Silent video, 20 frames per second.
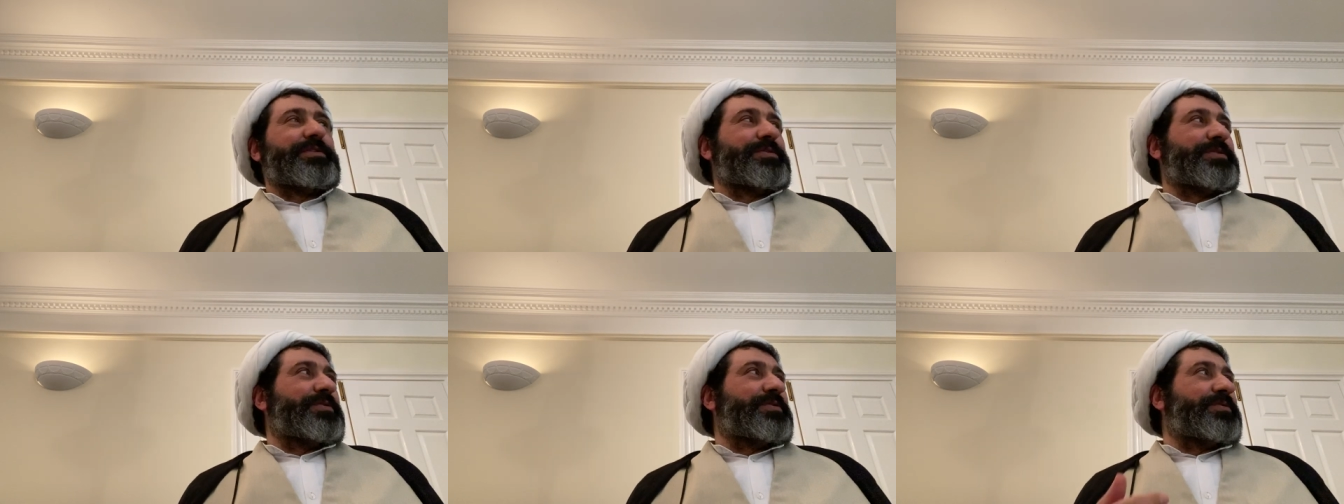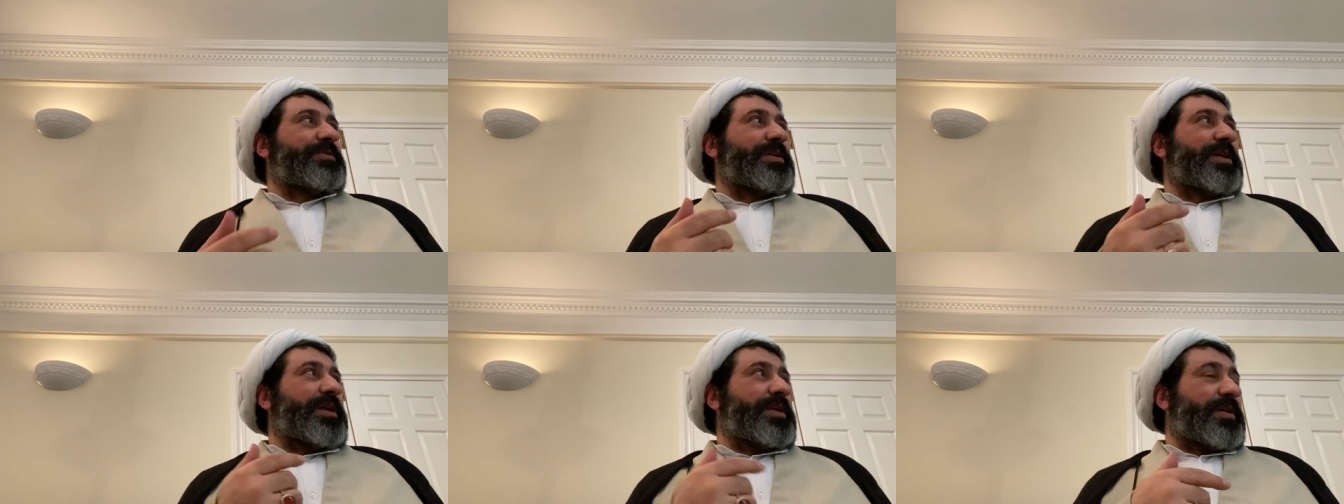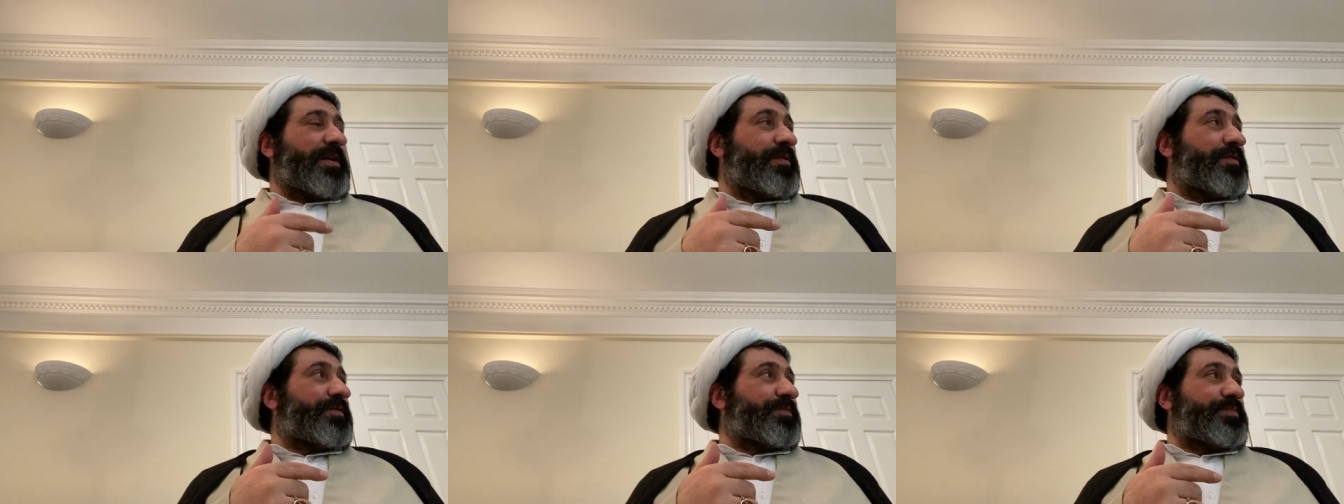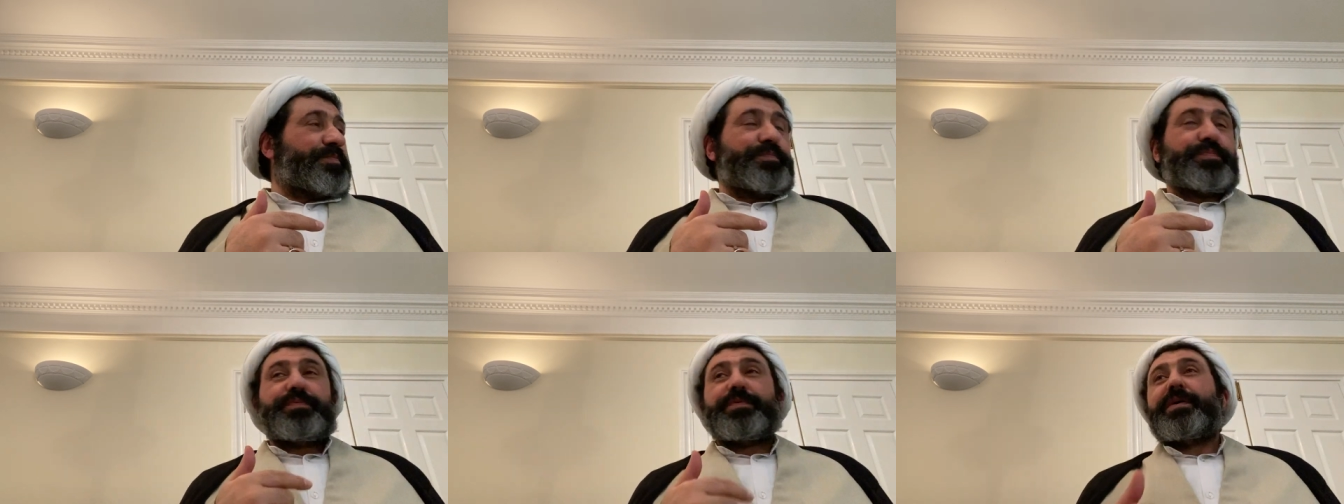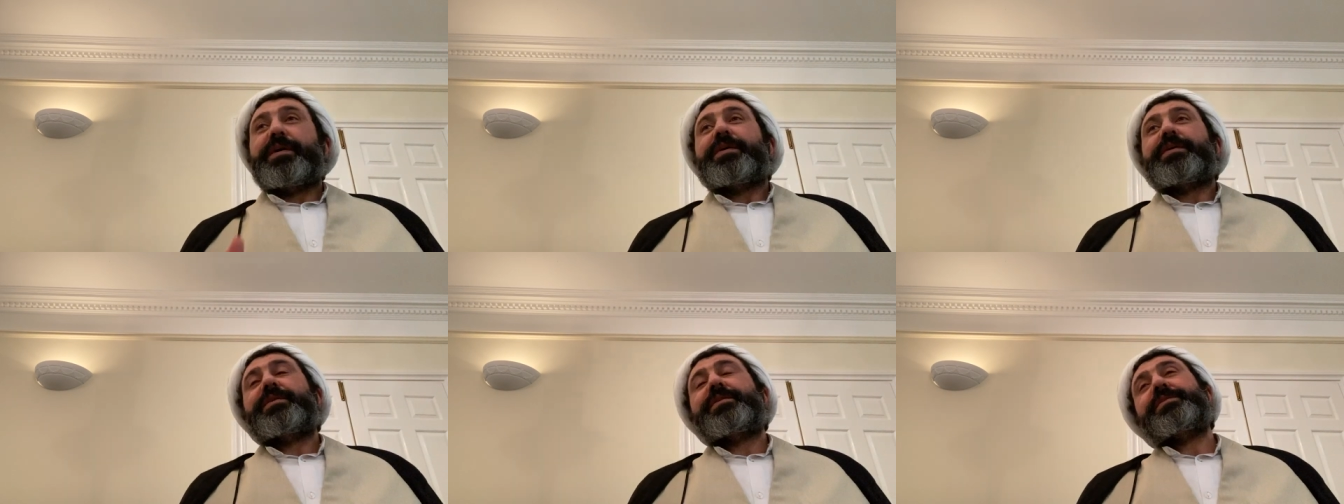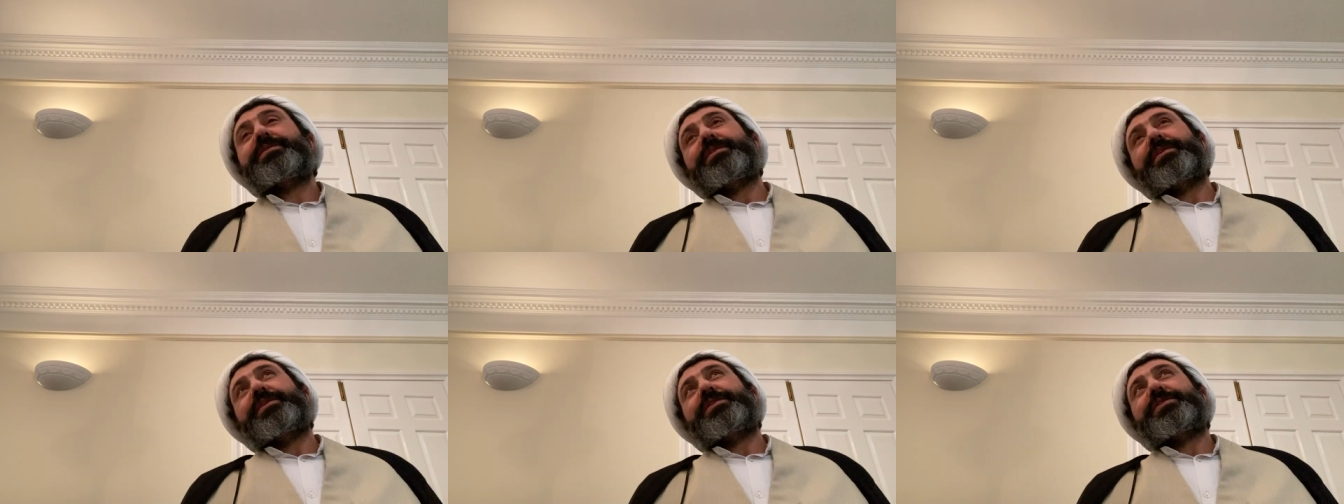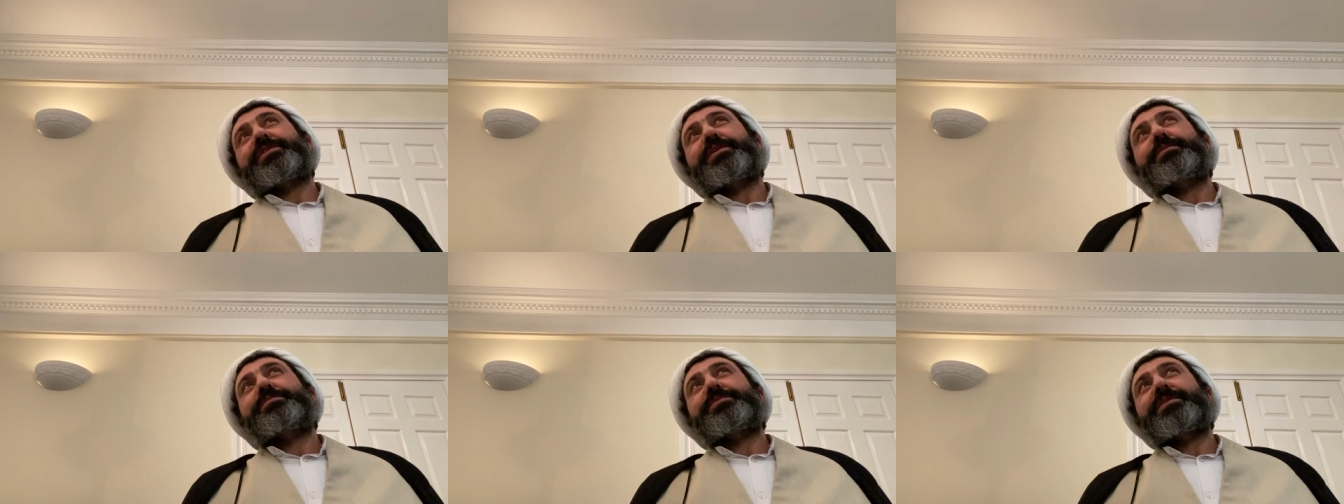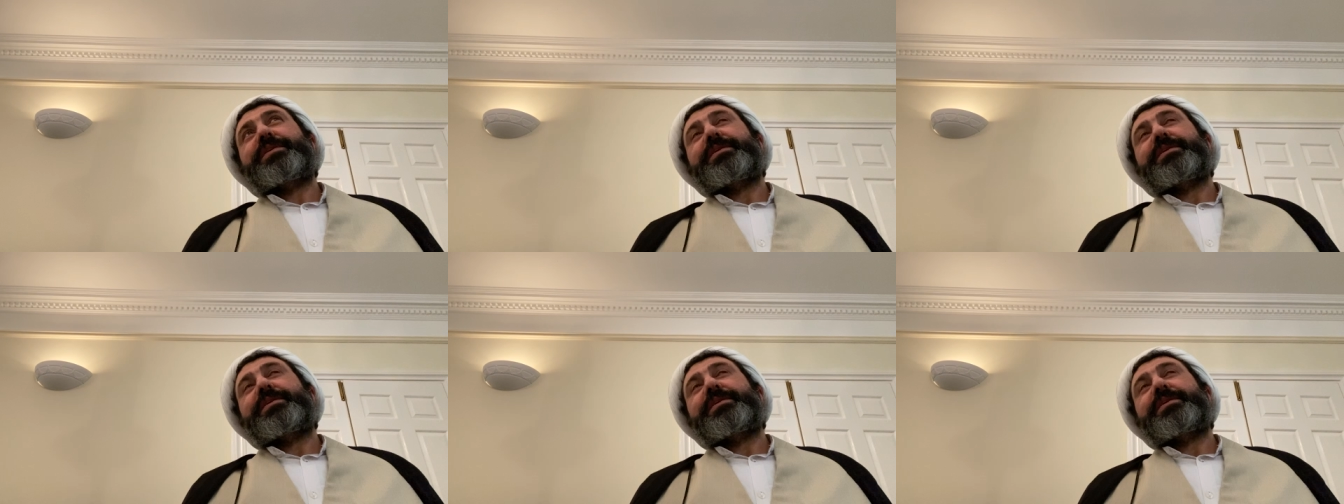So in our prayers, it seems